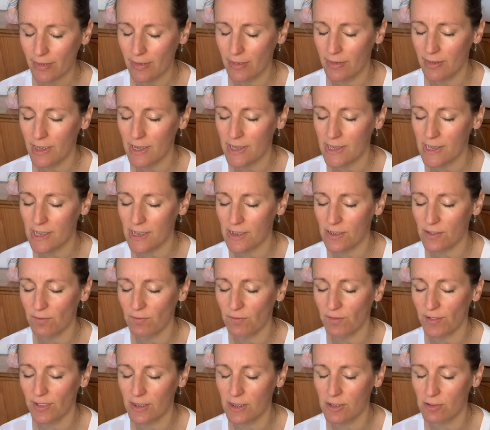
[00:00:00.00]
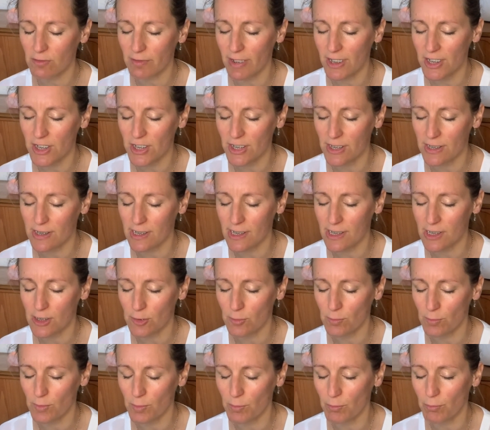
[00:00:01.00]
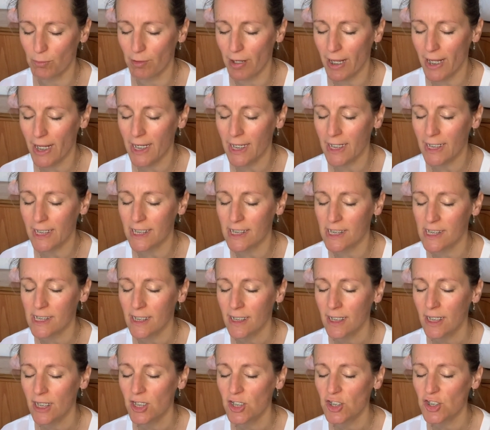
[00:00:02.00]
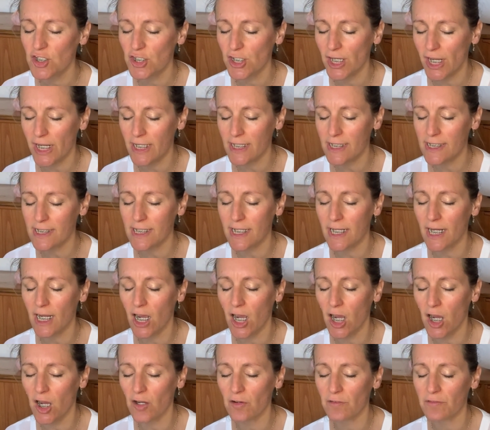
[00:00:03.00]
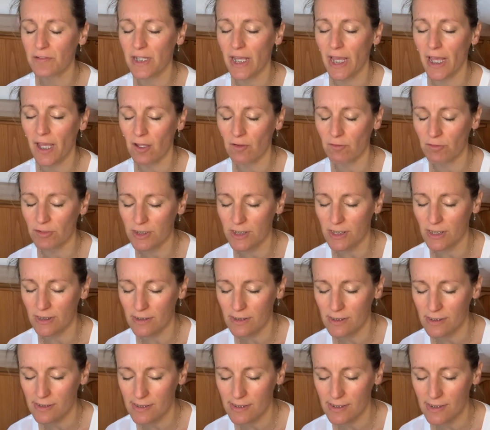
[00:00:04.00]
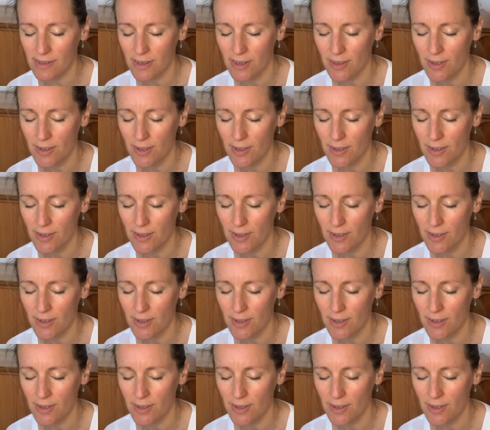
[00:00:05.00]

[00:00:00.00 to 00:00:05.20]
This is the filtration system. The brain is chasing after evidence